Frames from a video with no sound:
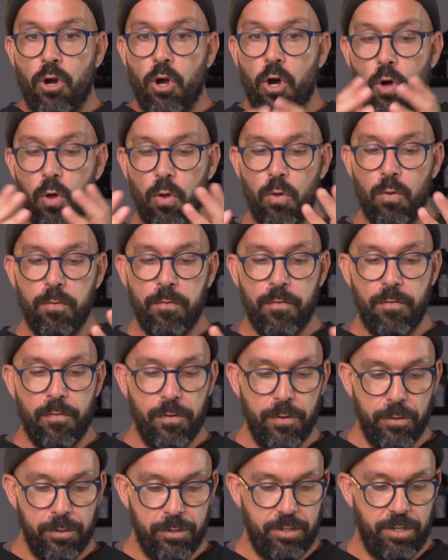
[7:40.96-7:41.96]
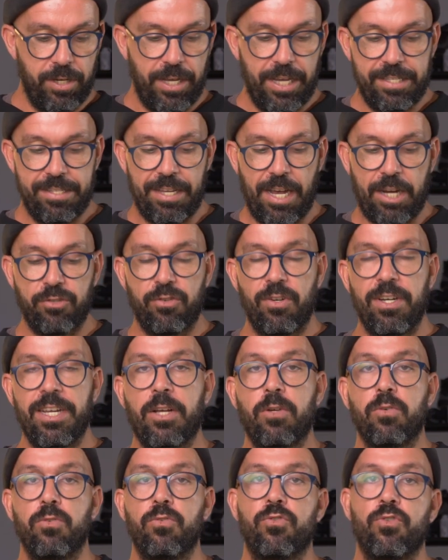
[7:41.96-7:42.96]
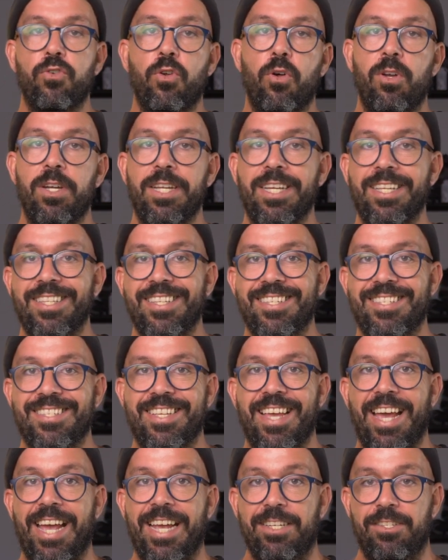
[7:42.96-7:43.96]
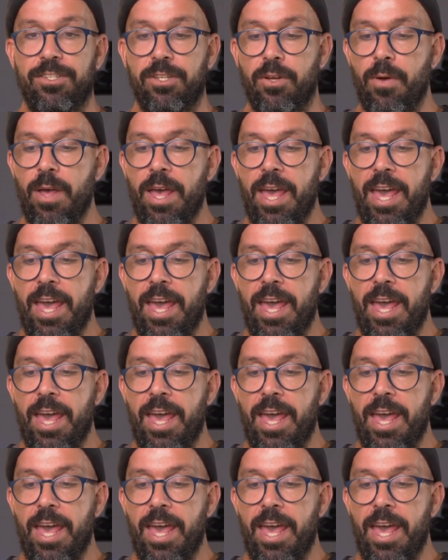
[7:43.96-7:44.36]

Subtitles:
whole foot is actually controlling the skate. So